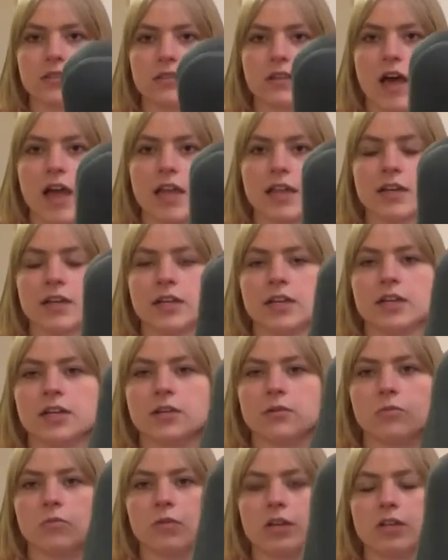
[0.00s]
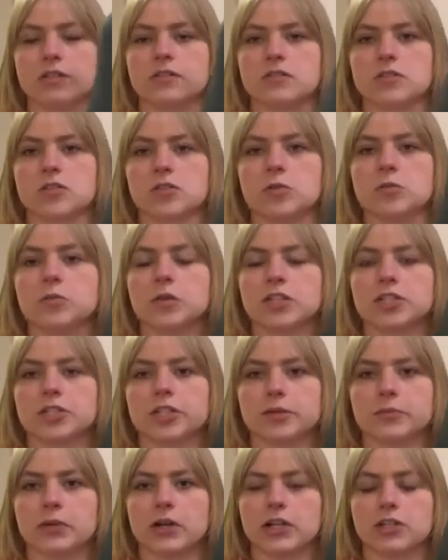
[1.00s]
liner was too much
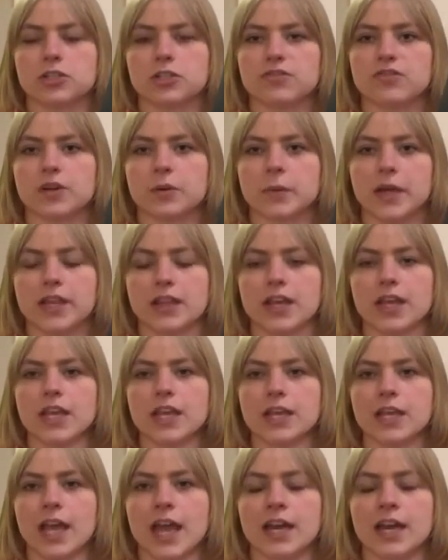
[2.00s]
compression for my leg